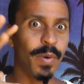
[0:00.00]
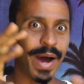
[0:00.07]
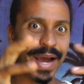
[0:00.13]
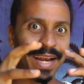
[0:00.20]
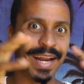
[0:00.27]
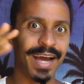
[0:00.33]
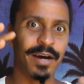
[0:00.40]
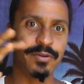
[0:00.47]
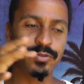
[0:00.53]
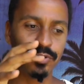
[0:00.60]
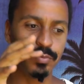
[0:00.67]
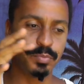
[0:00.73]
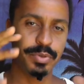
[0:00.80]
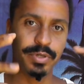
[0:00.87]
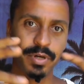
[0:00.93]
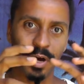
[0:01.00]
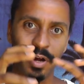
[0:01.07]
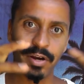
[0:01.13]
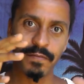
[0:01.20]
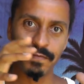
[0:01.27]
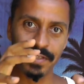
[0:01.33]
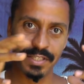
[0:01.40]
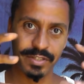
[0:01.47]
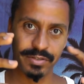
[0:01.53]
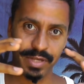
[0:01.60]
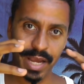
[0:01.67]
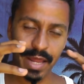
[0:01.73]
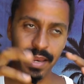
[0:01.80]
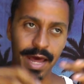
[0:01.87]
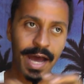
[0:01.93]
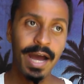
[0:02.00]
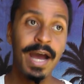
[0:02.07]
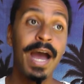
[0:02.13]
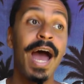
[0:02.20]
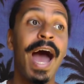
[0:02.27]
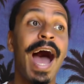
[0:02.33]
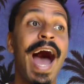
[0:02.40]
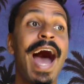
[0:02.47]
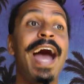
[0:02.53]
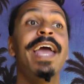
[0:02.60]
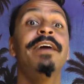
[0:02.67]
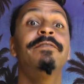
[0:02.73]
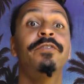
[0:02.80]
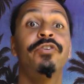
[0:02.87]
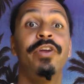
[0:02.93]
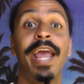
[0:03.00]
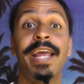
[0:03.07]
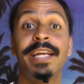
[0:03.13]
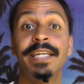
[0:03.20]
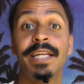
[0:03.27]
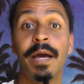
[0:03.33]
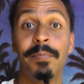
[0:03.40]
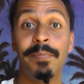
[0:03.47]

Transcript: quite how to put all of this together, I have created a